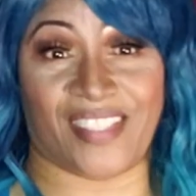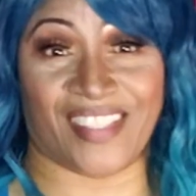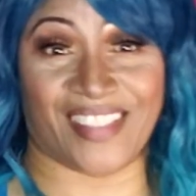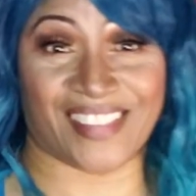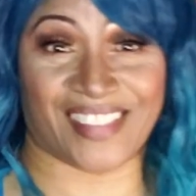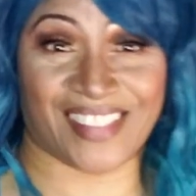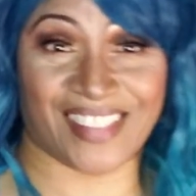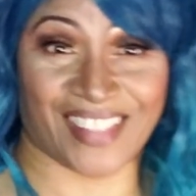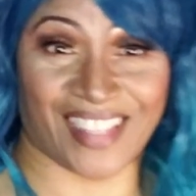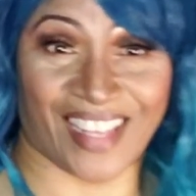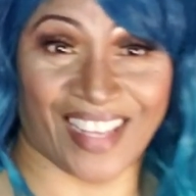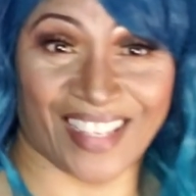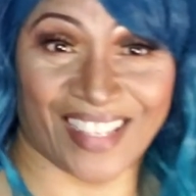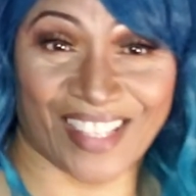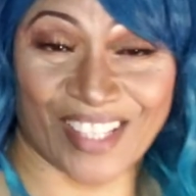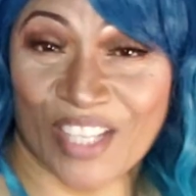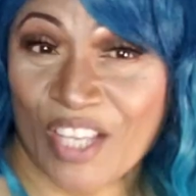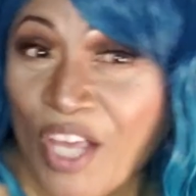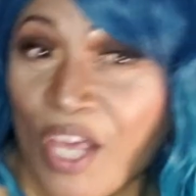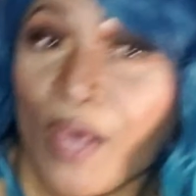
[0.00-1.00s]
Just
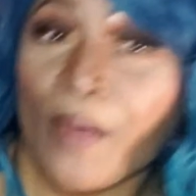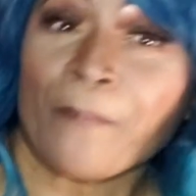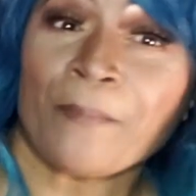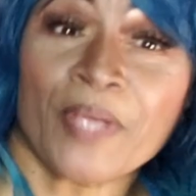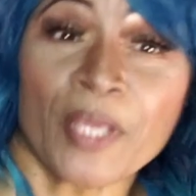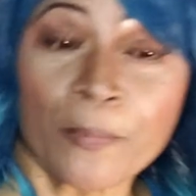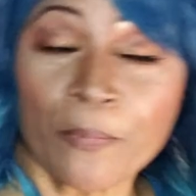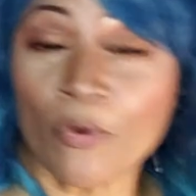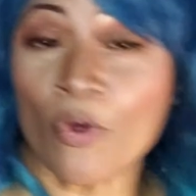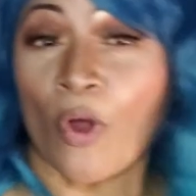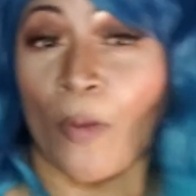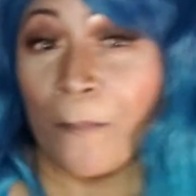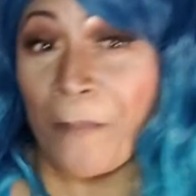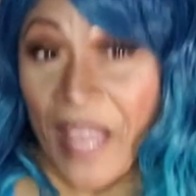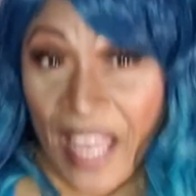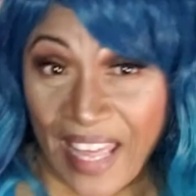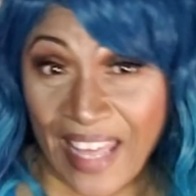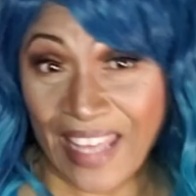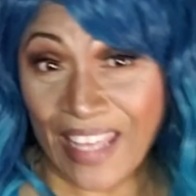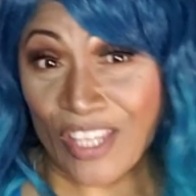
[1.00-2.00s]
like people are
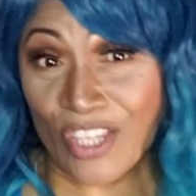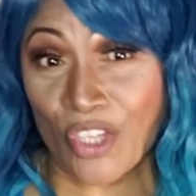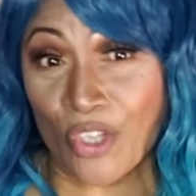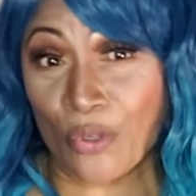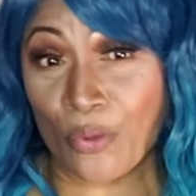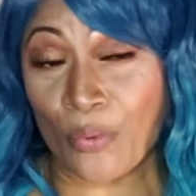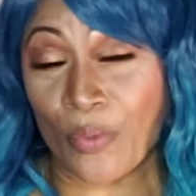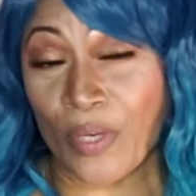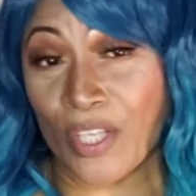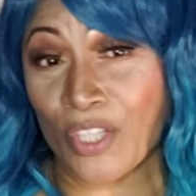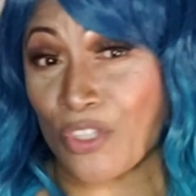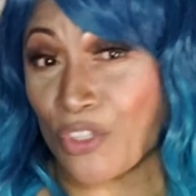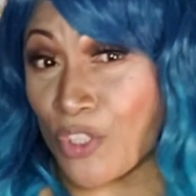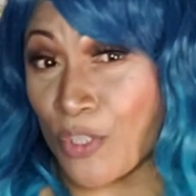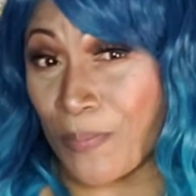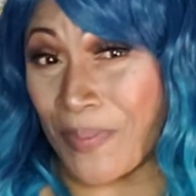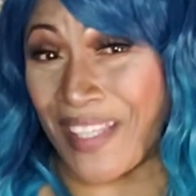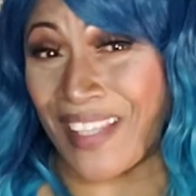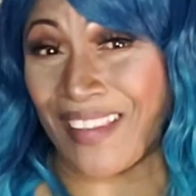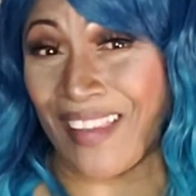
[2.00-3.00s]
paying you and you're
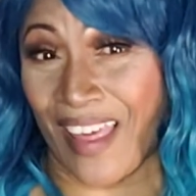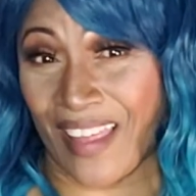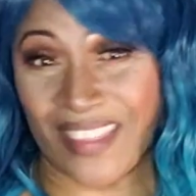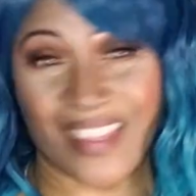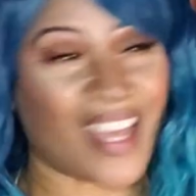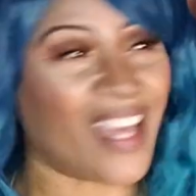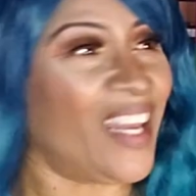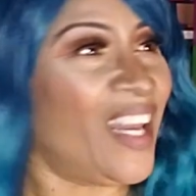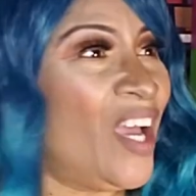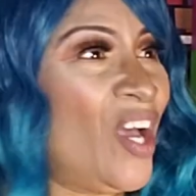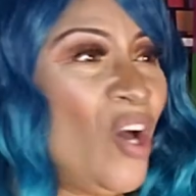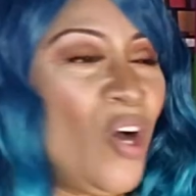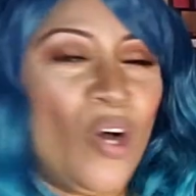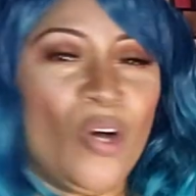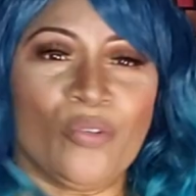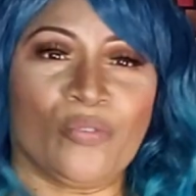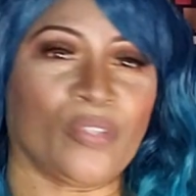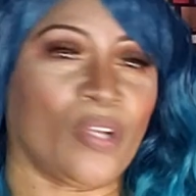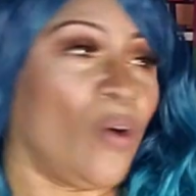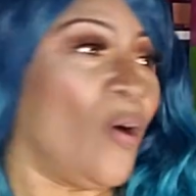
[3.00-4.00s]
speaking like that.
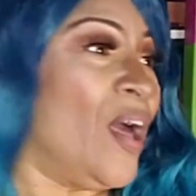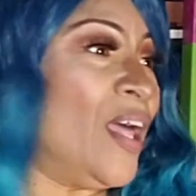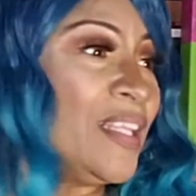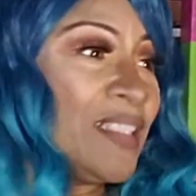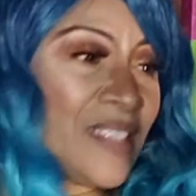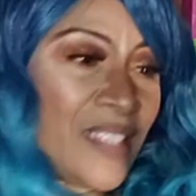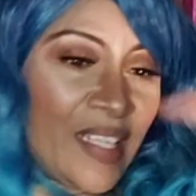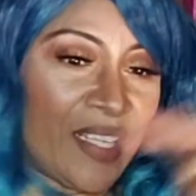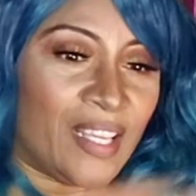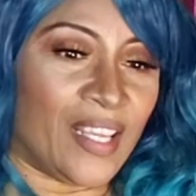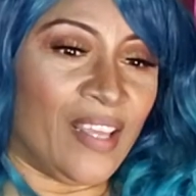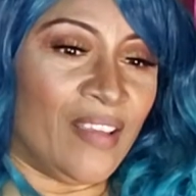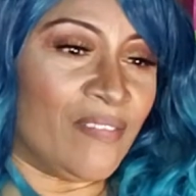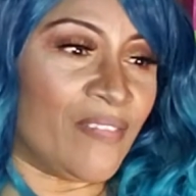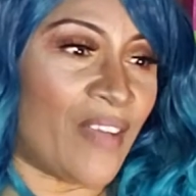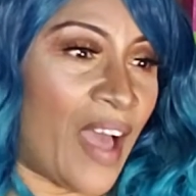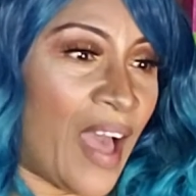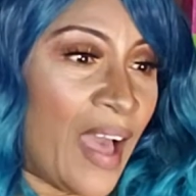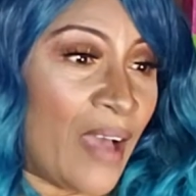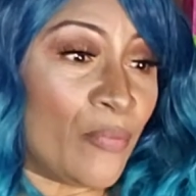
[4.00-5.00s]
Oh no. See, if
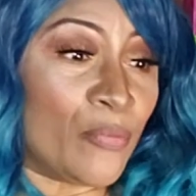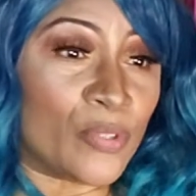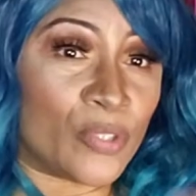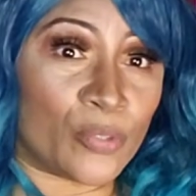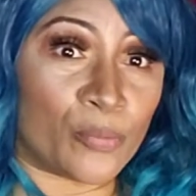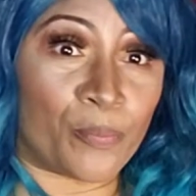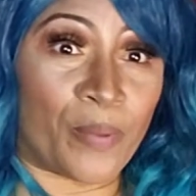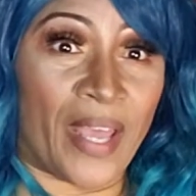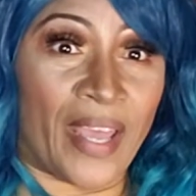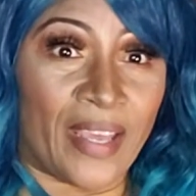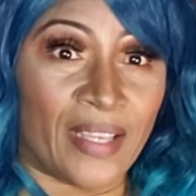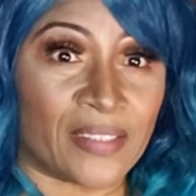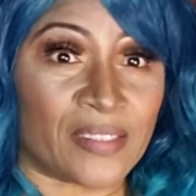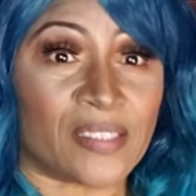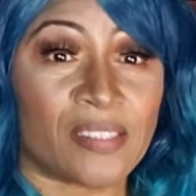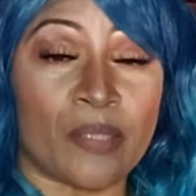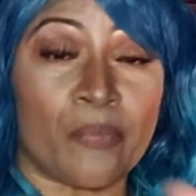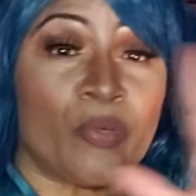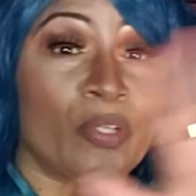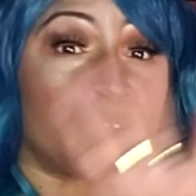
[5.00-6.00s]
I were paying
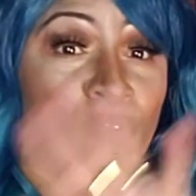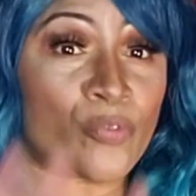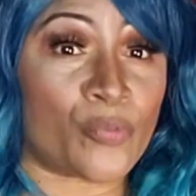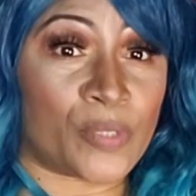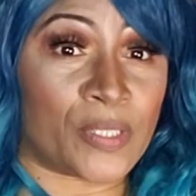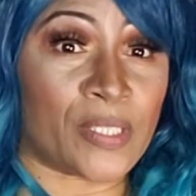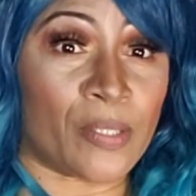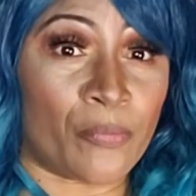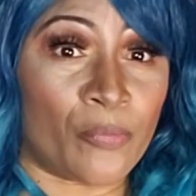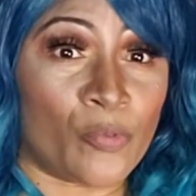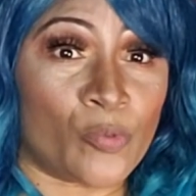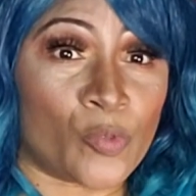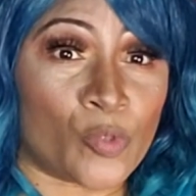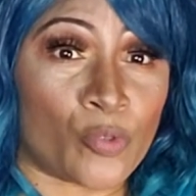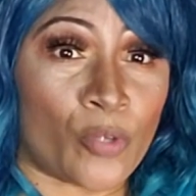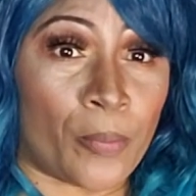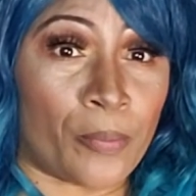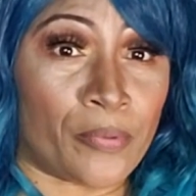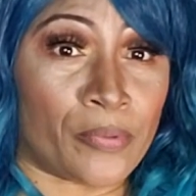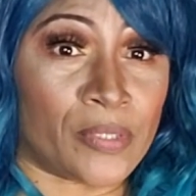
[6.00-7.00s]
someone or someone was
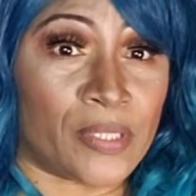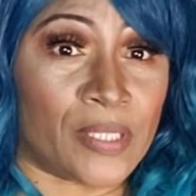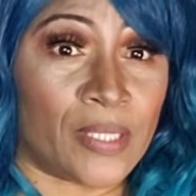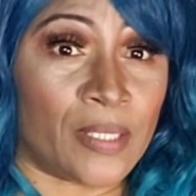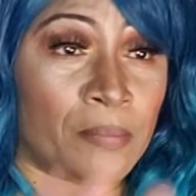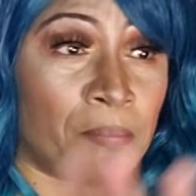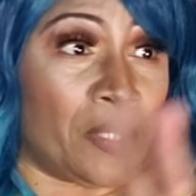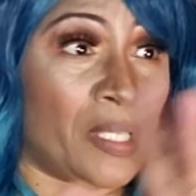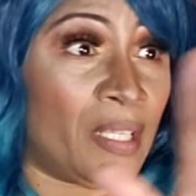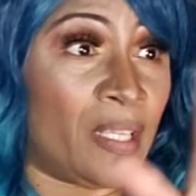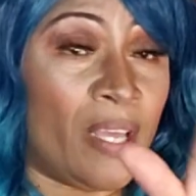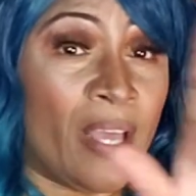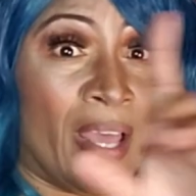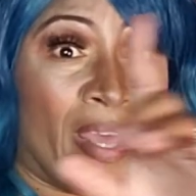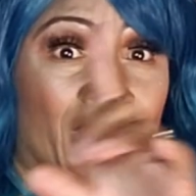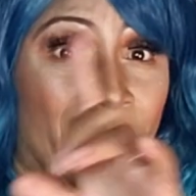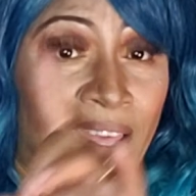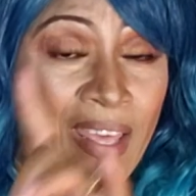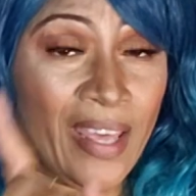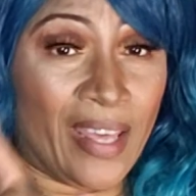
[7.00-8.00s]
representing me
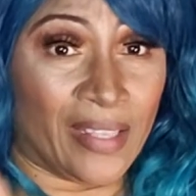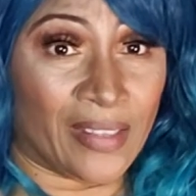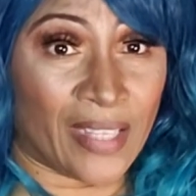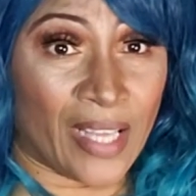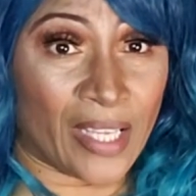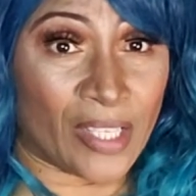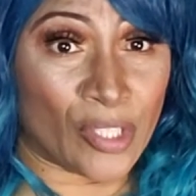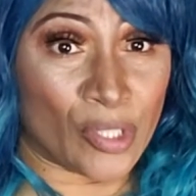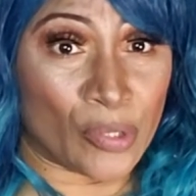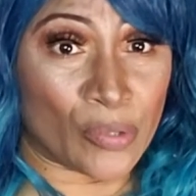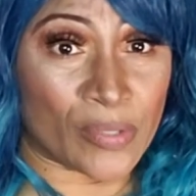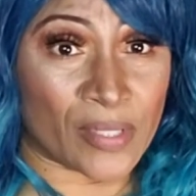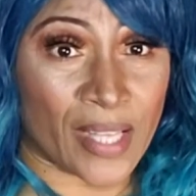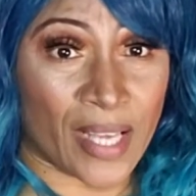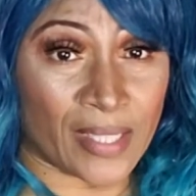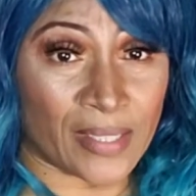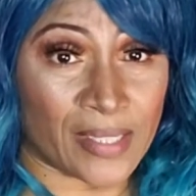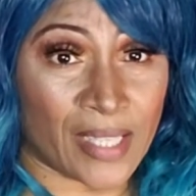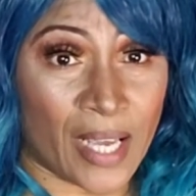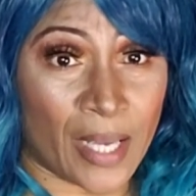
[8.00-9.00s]
and they use
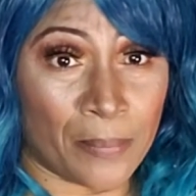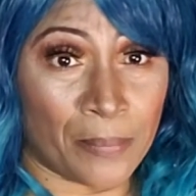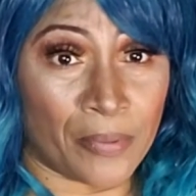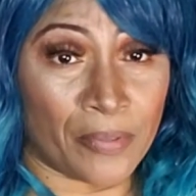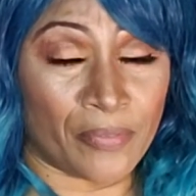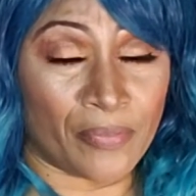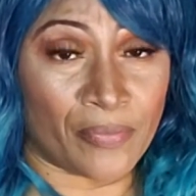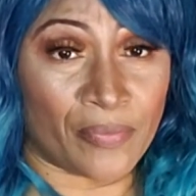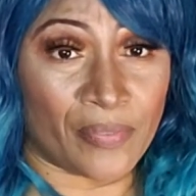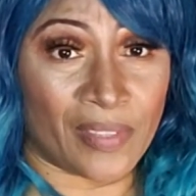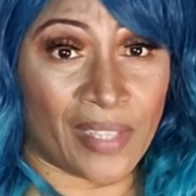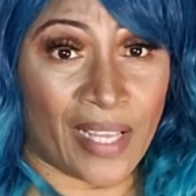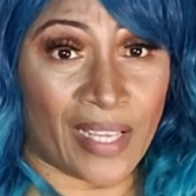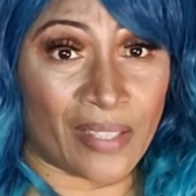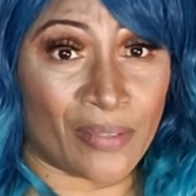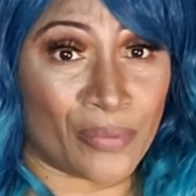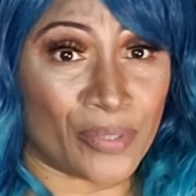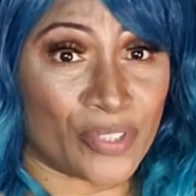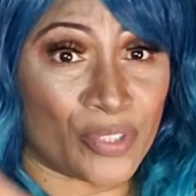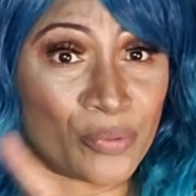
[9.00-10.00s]
that type of
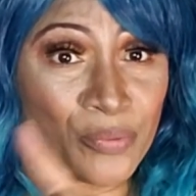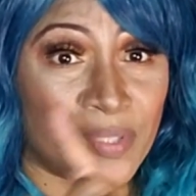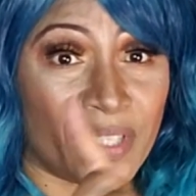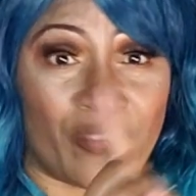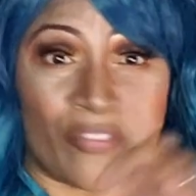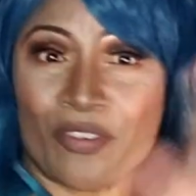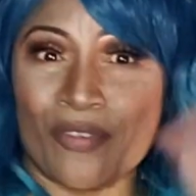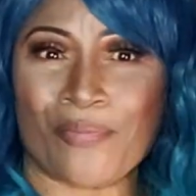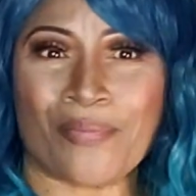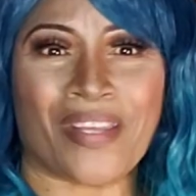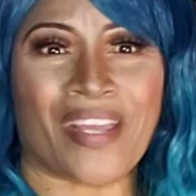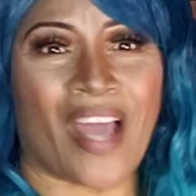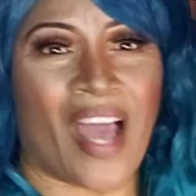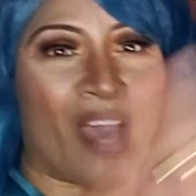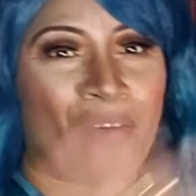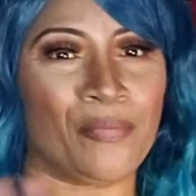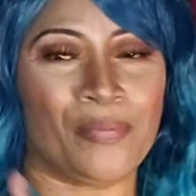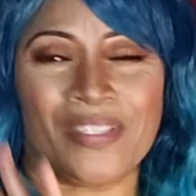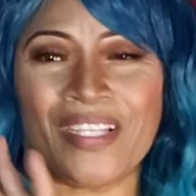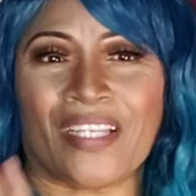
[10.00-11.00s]
language or whatever with me,
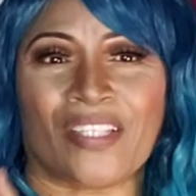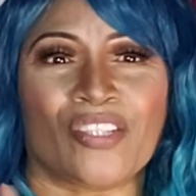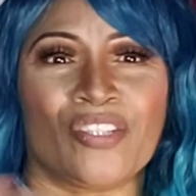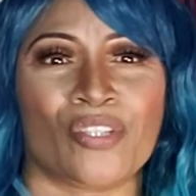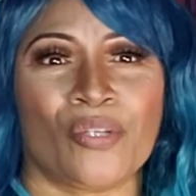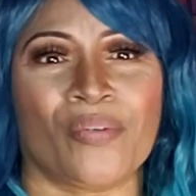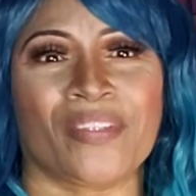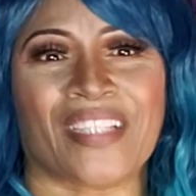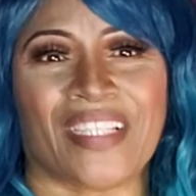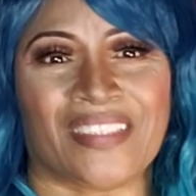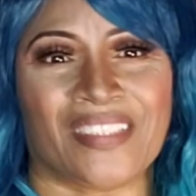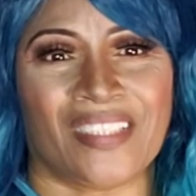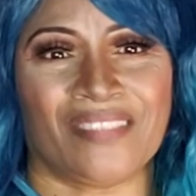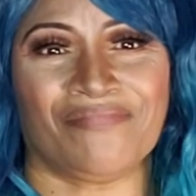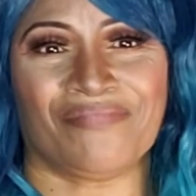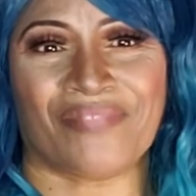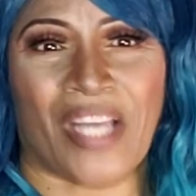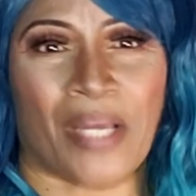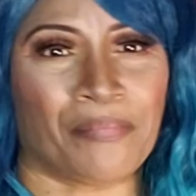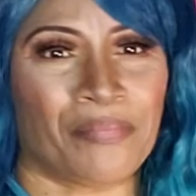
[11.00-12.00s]
I would be like, you know what? That's it.
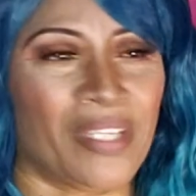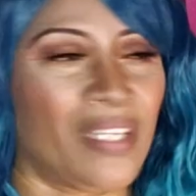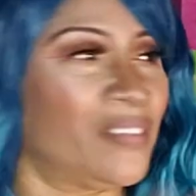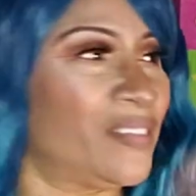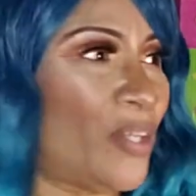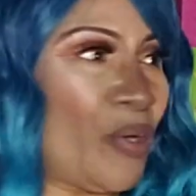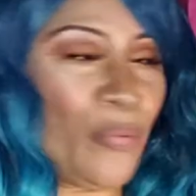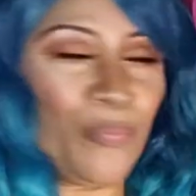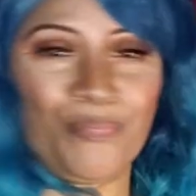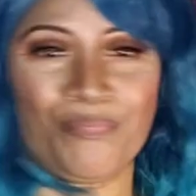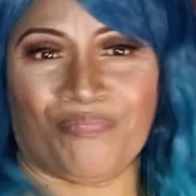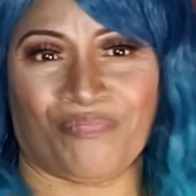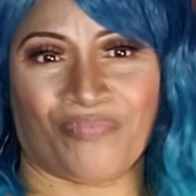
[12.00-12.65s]
I'm d no.